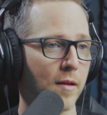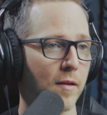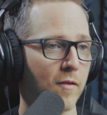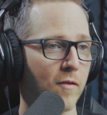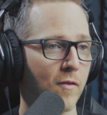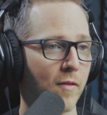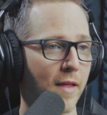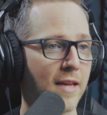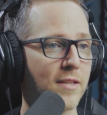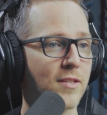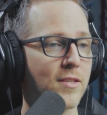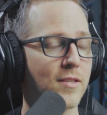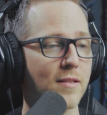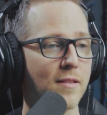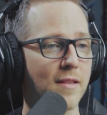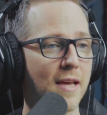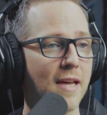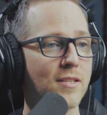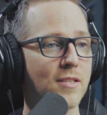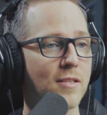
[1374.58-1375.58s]
So that's
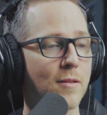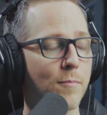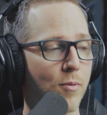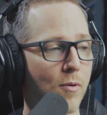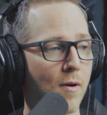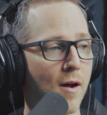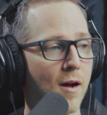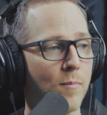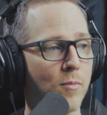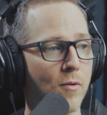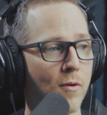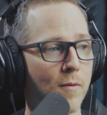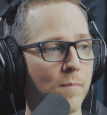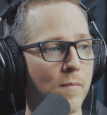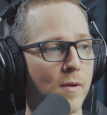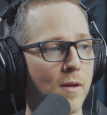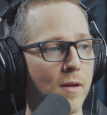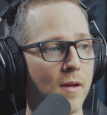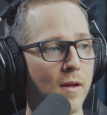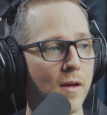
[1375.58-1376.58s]
the
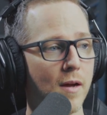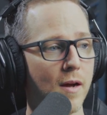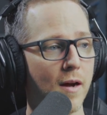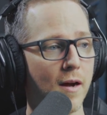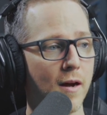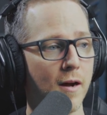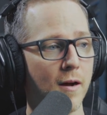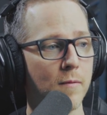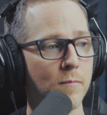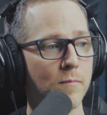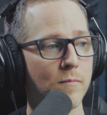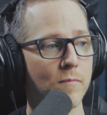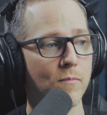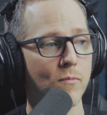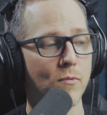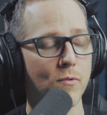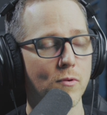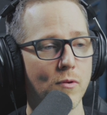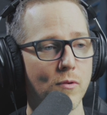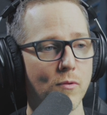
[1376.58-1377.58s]
problem.
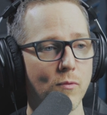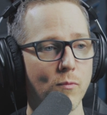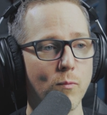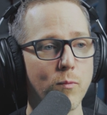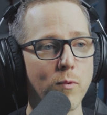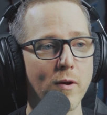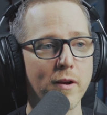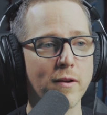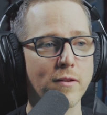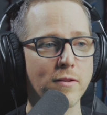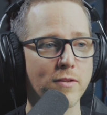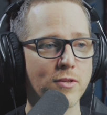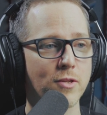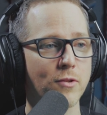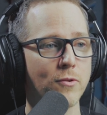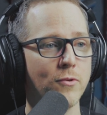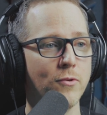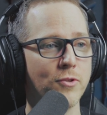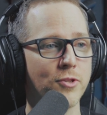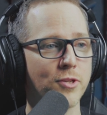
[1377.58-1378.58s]
What are the
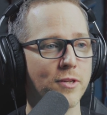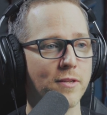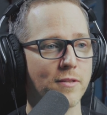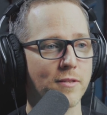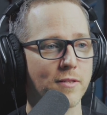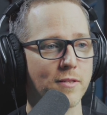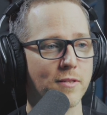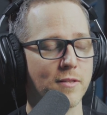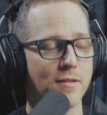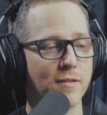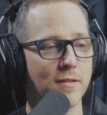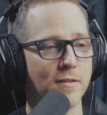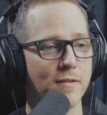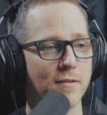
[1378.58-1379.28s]
solutions?